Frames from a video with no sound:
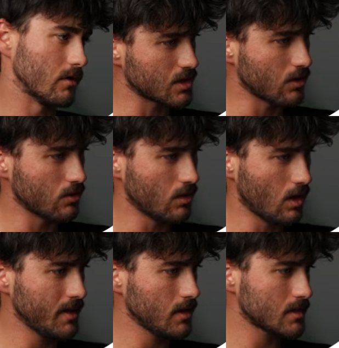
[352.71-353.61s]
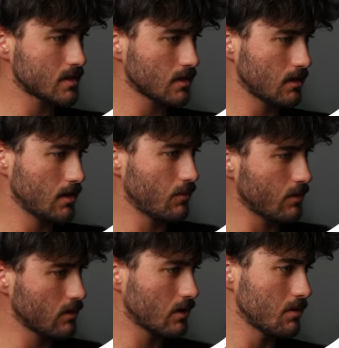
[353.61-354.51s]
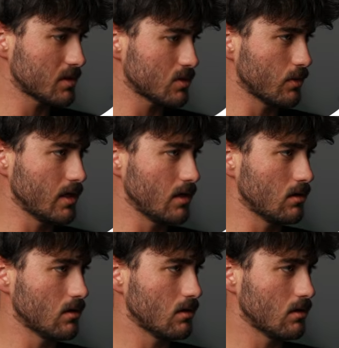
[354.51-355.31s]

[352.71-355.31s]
So realistically, we're looking between